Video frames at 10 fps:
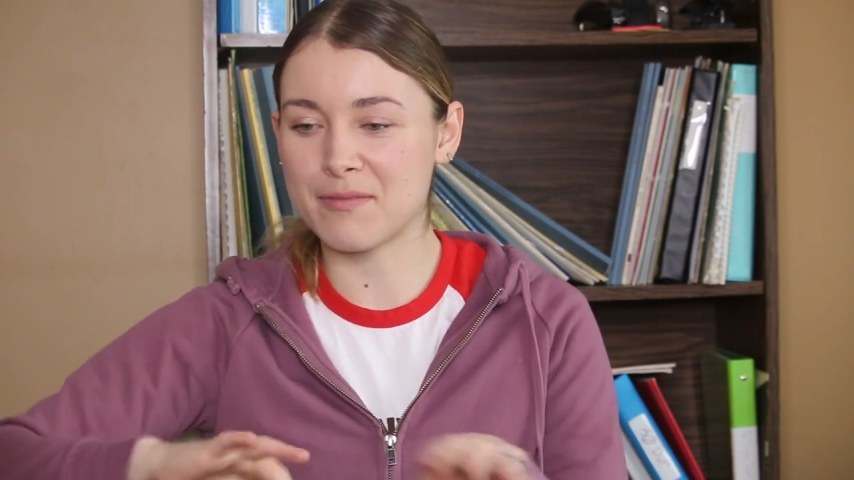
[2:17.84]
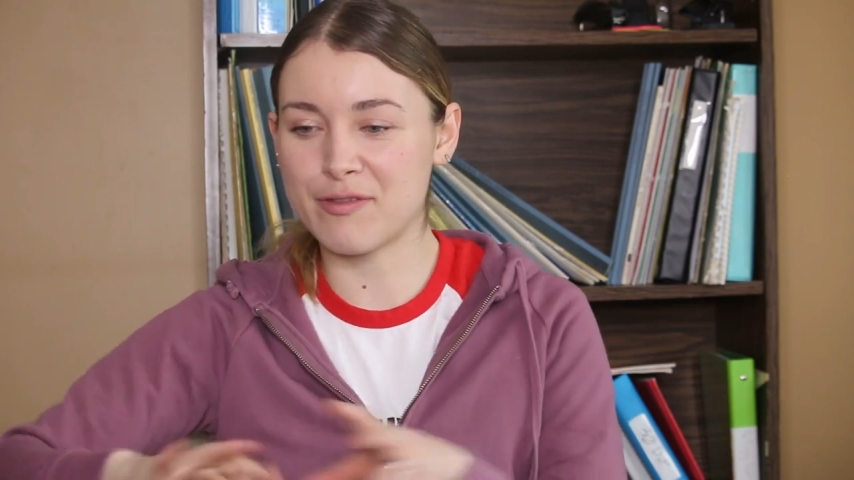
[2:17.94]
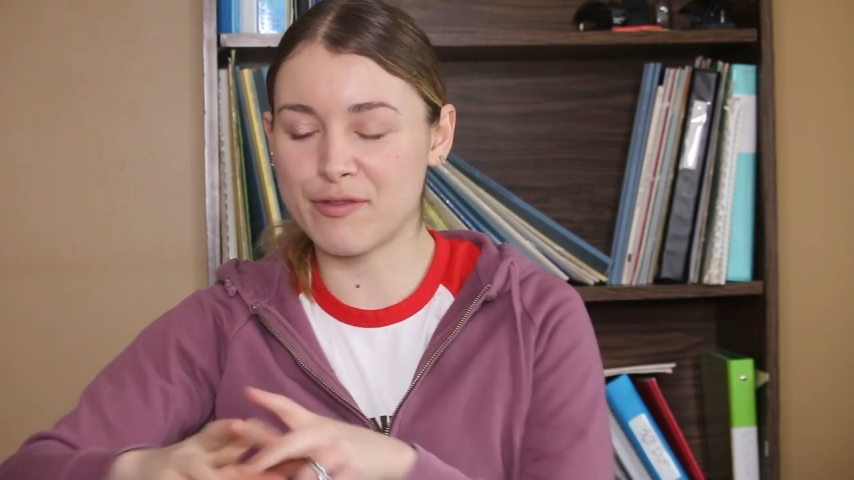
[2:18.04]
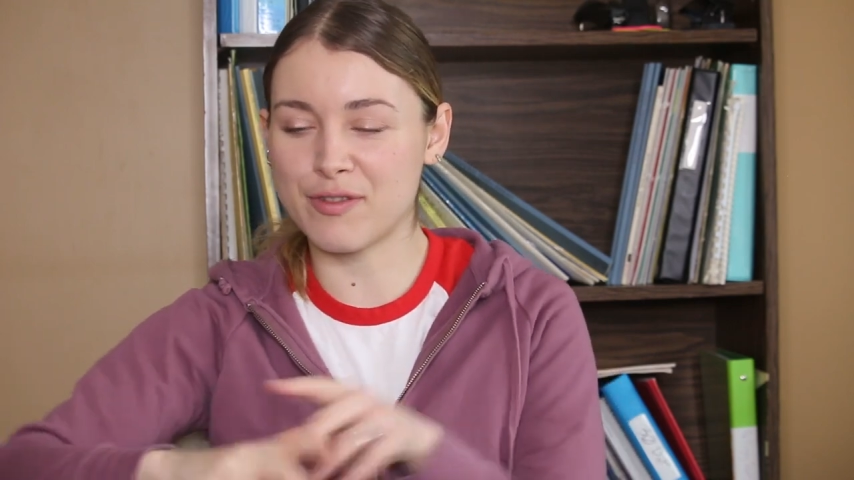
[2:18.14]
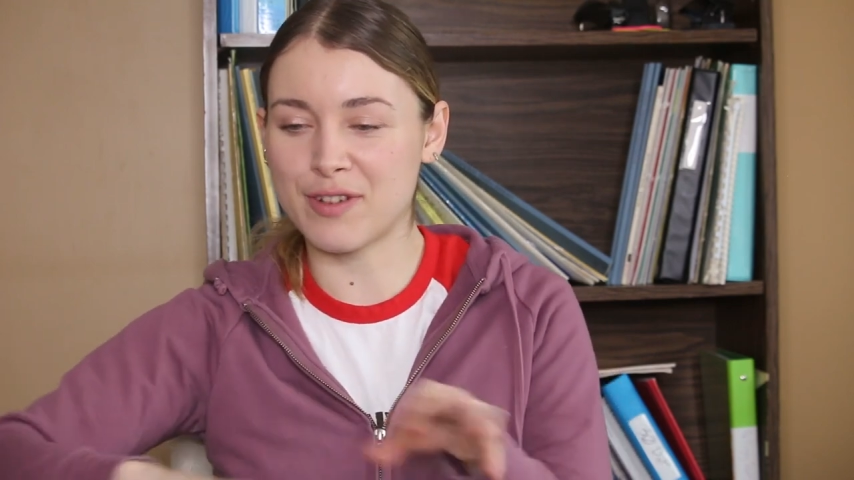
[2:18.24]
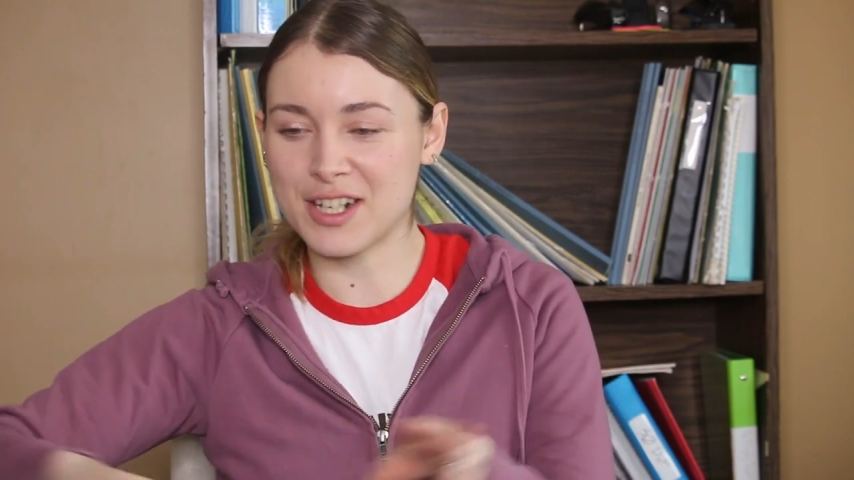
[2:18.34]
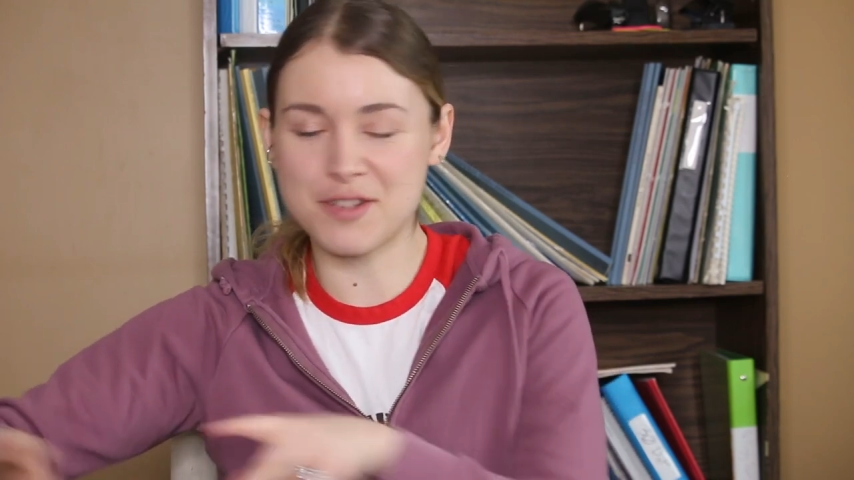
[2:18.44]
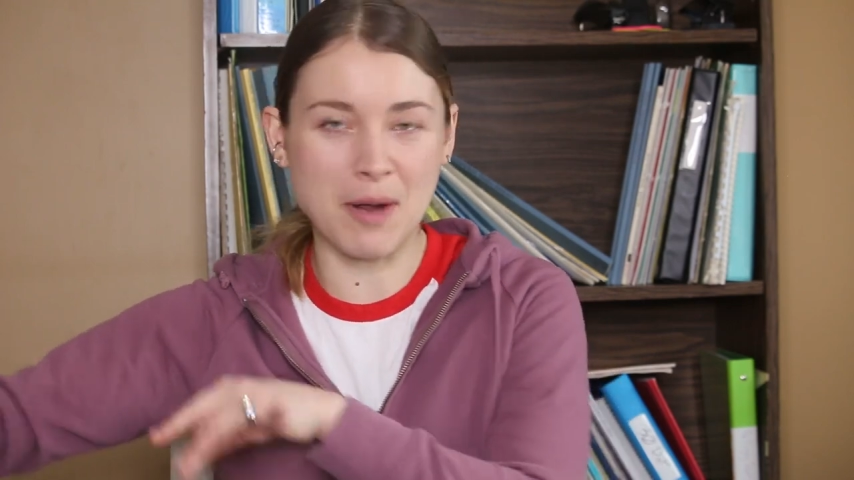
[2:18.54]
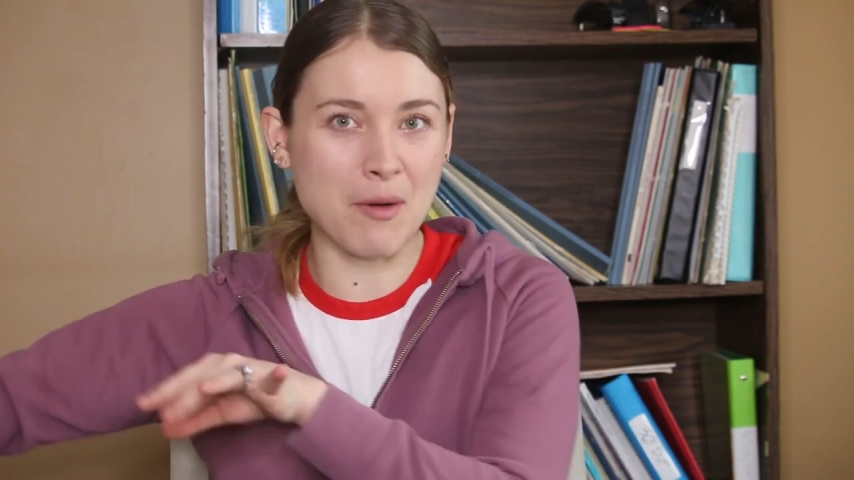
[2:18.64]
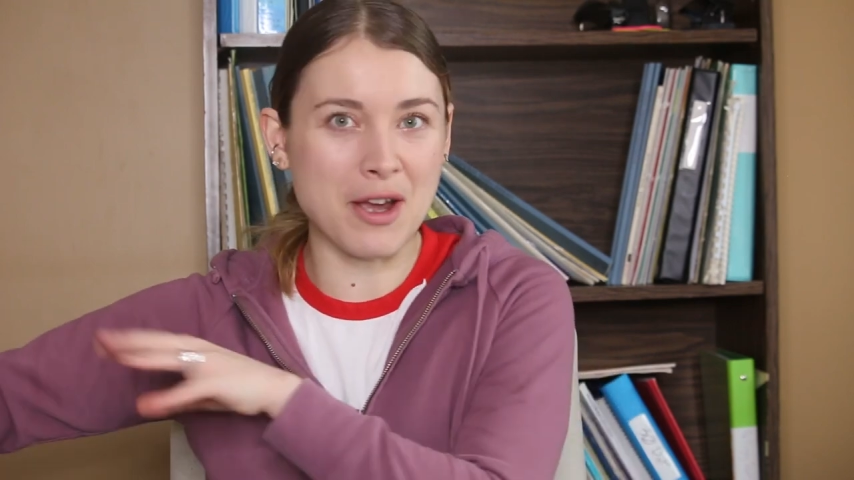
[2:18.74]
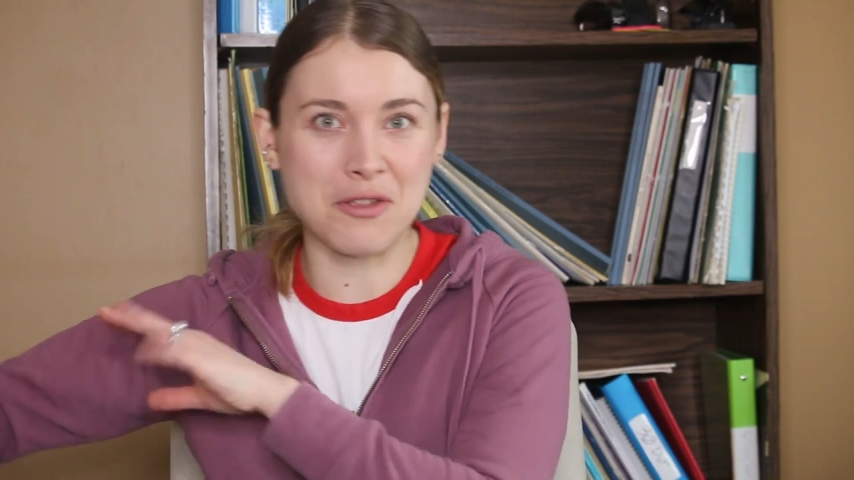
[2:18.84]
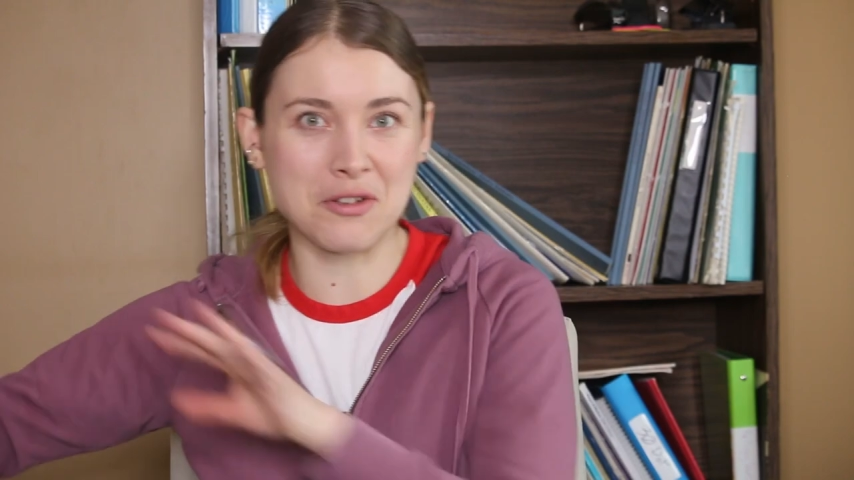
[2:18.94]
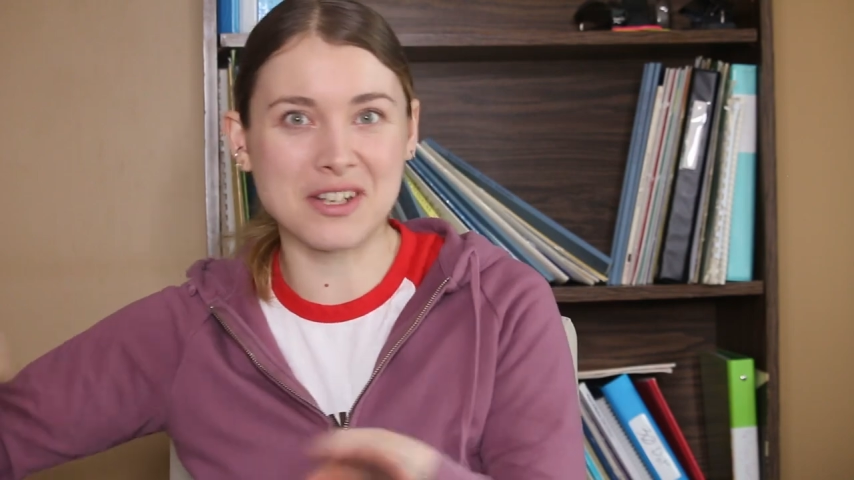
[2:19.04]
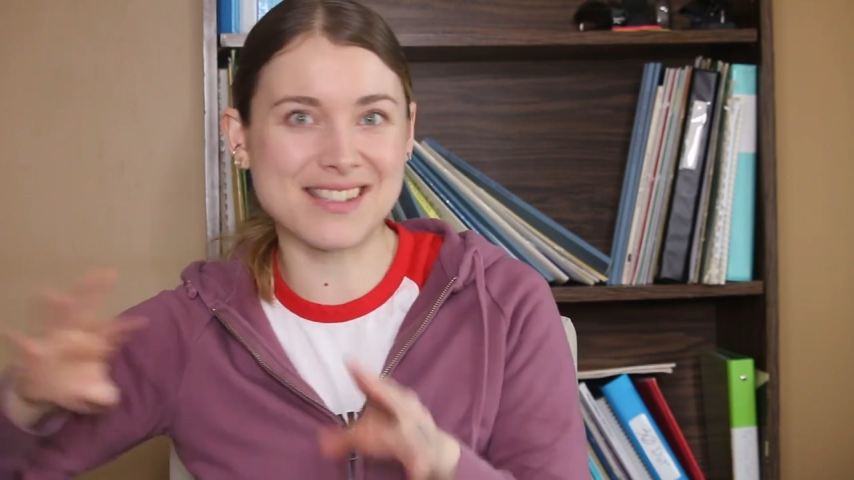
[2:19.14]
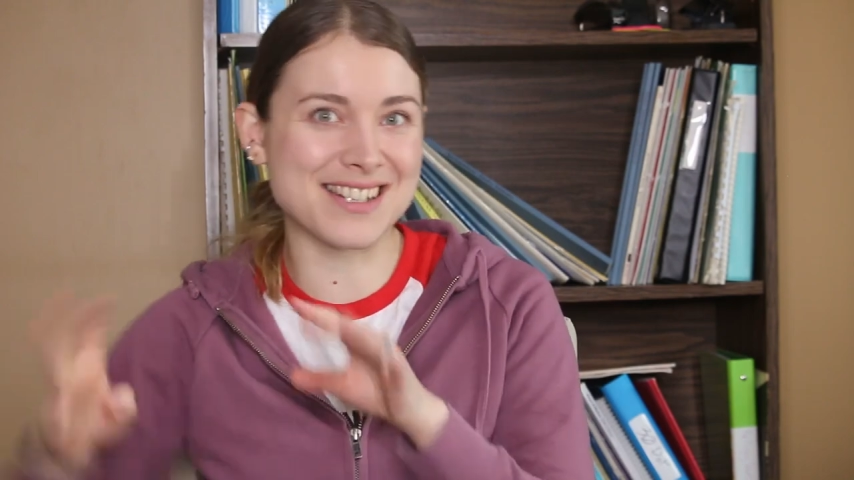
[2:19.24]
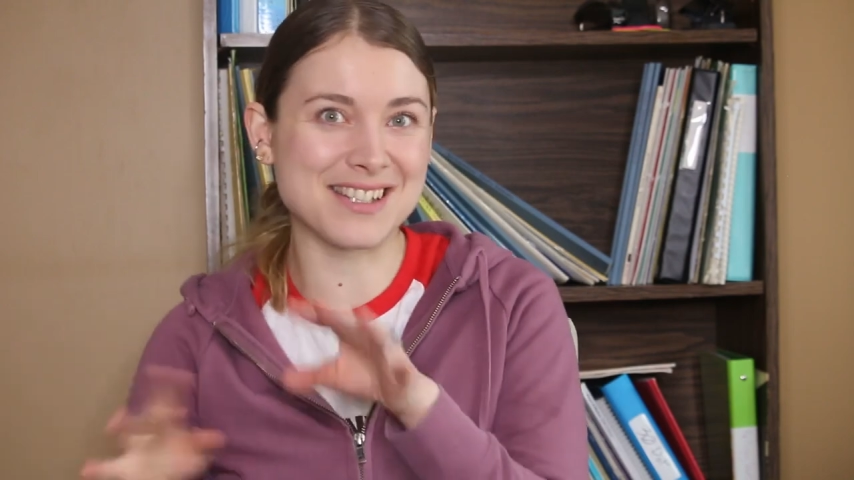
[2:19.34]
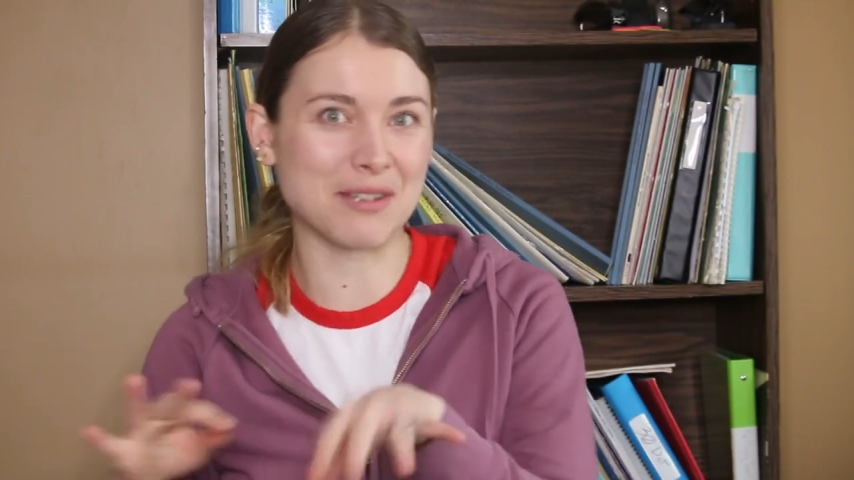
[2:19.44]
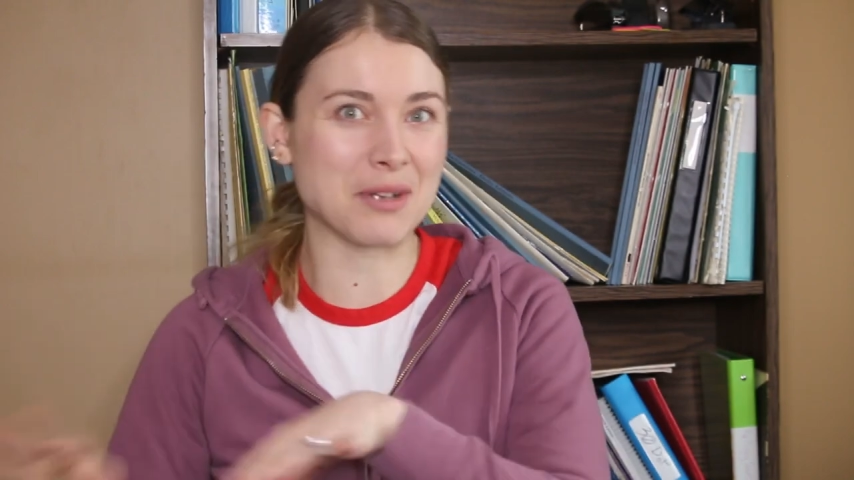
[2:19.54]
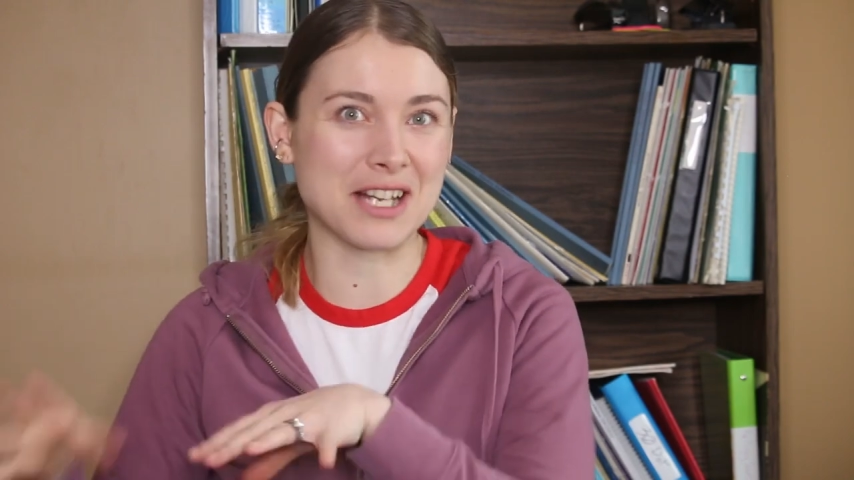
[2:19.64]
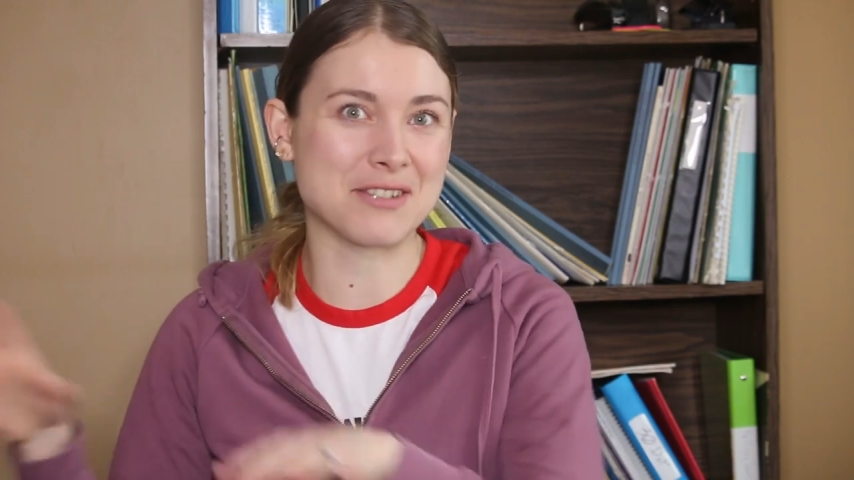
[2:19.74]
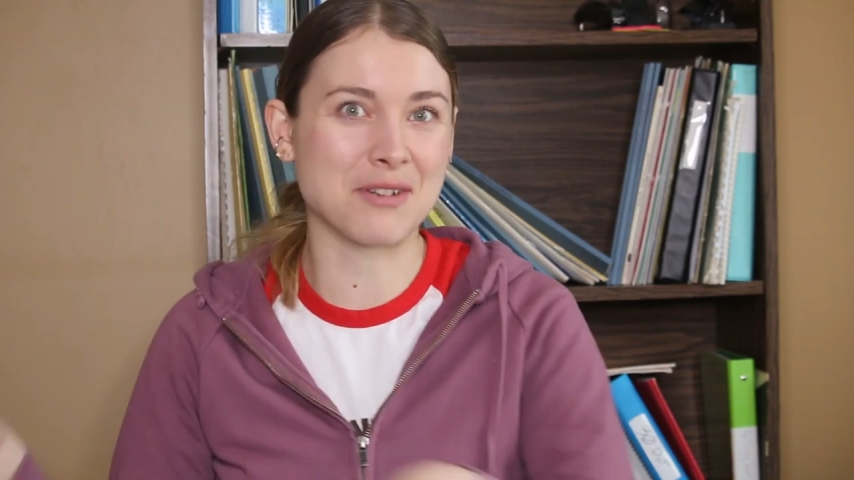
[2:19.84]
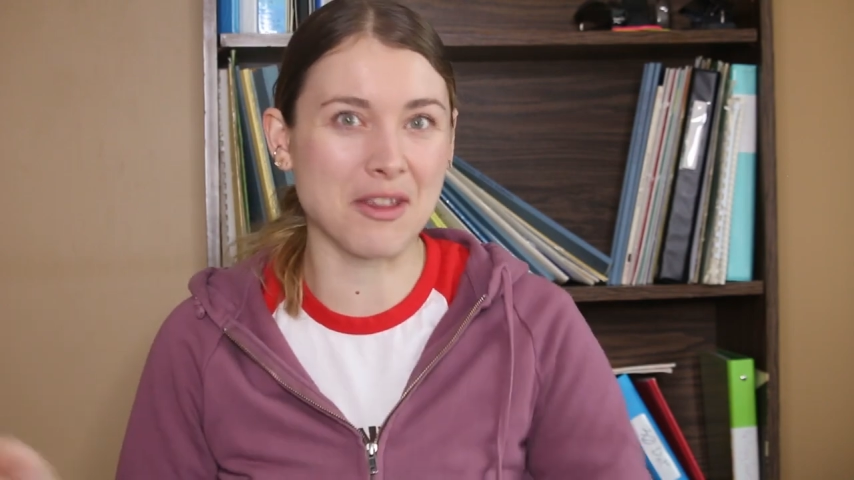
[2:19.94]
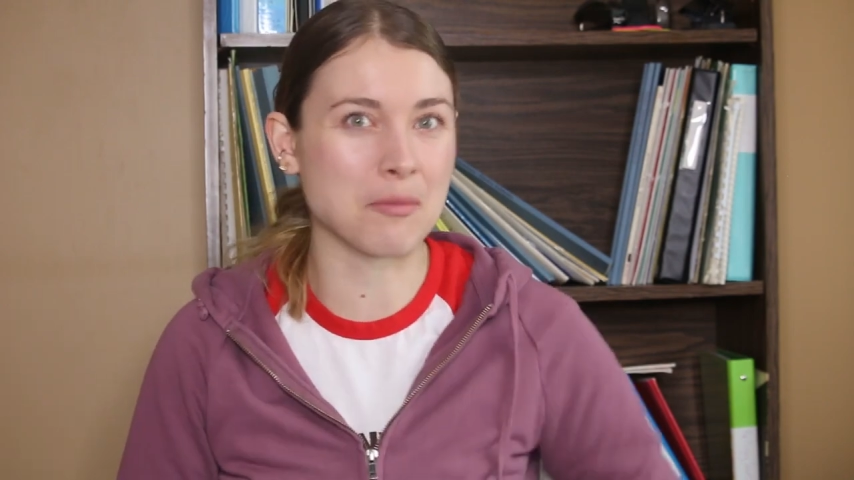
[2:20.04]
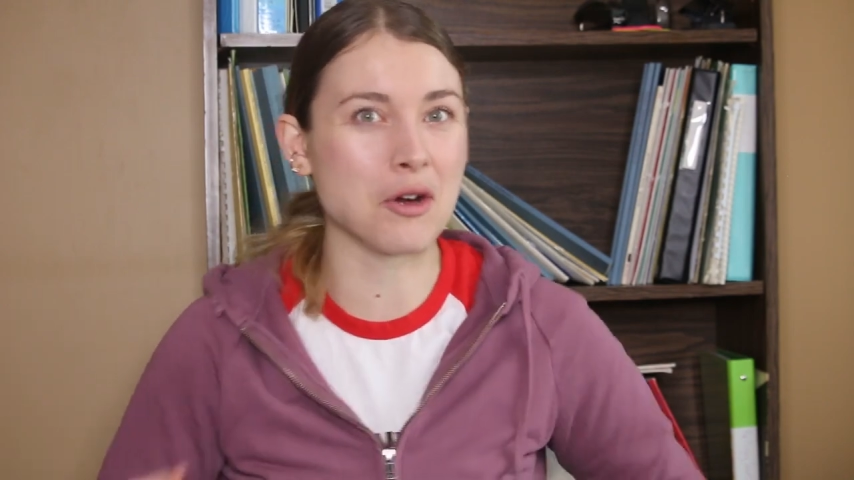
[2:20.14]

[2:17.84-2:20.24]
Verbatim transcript: fudge my way through this until we get to another